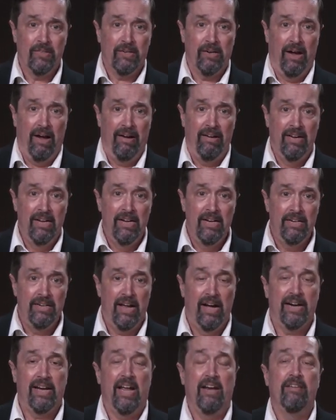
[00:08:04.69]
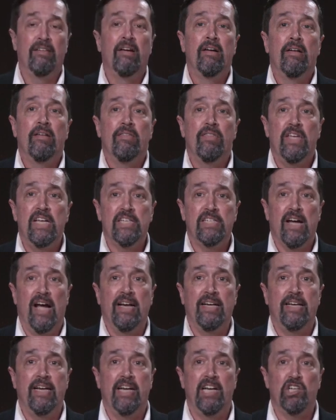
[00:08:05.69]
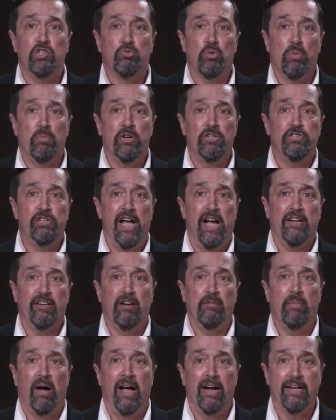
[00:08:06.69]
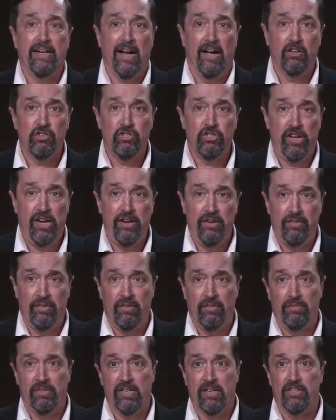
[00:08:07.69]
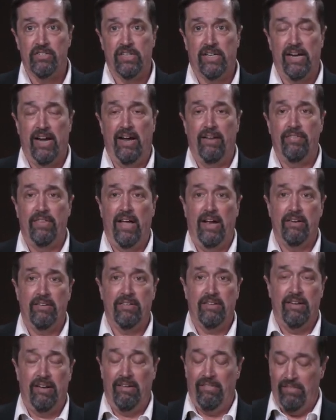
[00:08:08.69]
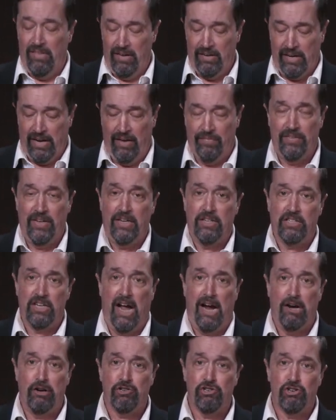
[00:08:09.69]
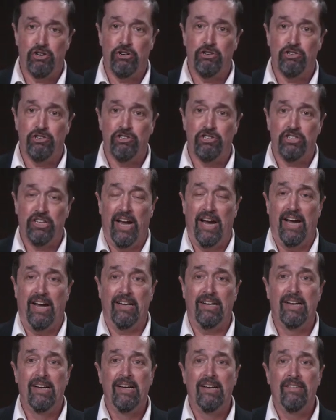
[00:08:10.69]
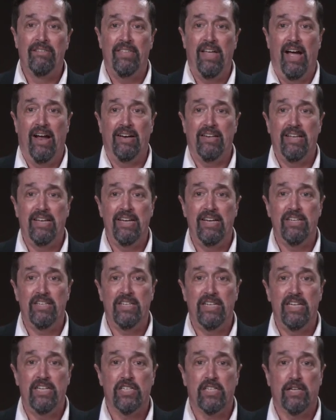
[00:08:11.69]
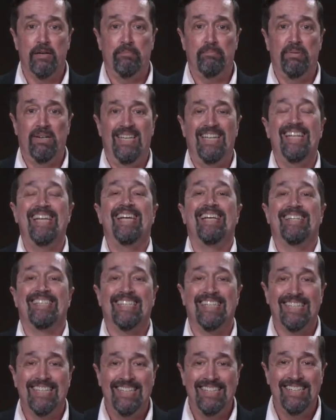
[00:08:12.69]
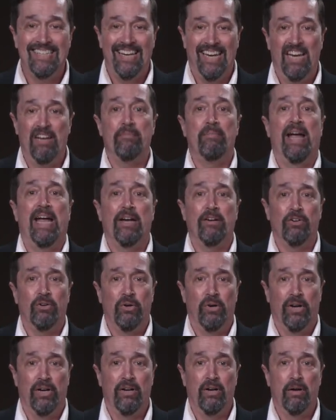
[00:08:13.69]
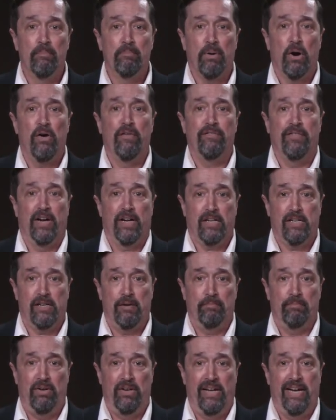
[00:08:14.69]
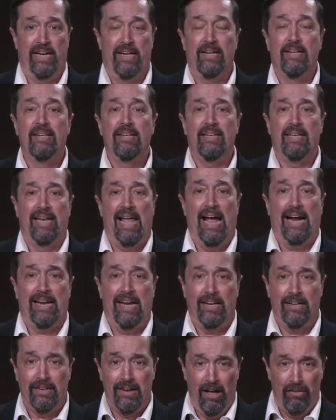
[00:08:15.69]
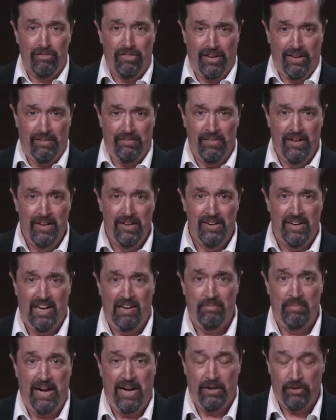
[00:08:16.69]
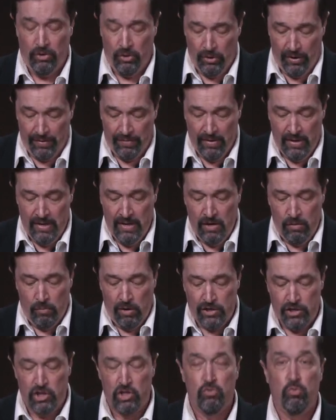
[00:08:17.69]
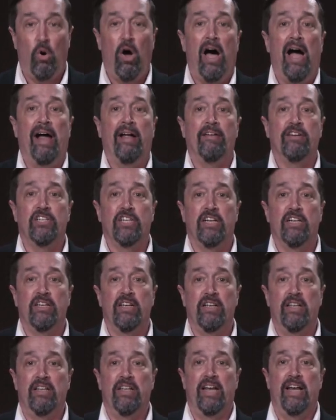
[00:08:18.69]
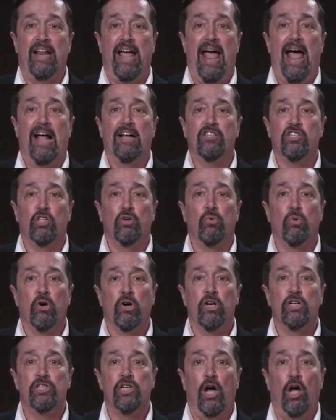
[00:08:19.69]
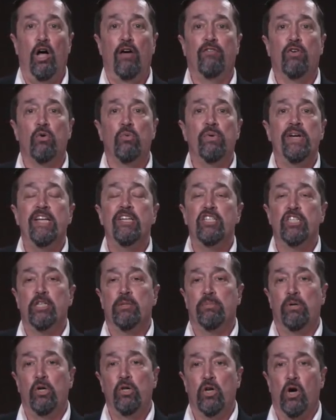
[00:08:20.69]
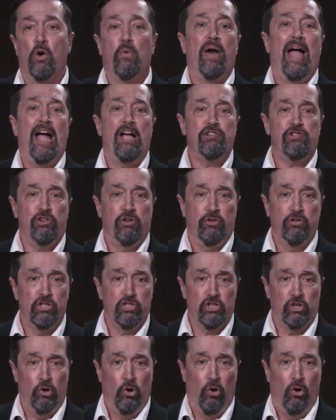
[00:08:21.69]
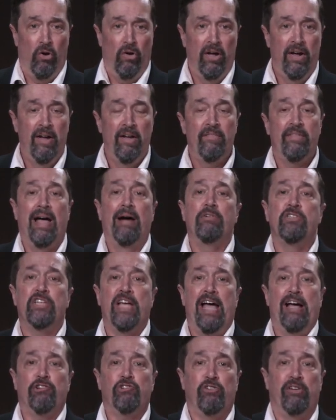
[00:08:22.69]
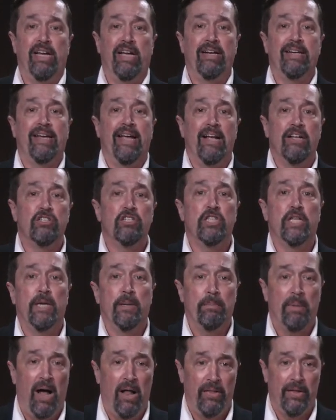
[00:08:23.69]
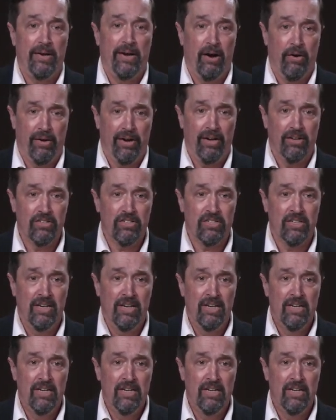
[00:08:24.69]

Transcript: Okay. Now again, these ideas were rejected by Chalcedon because again, that uh, again the entire church is saying that he's he's complete in manhood, perfect, complete, lacking nothing in manhood which is why it, adds the words of a reasonable or rational soul. That was actually against the Apollinarians.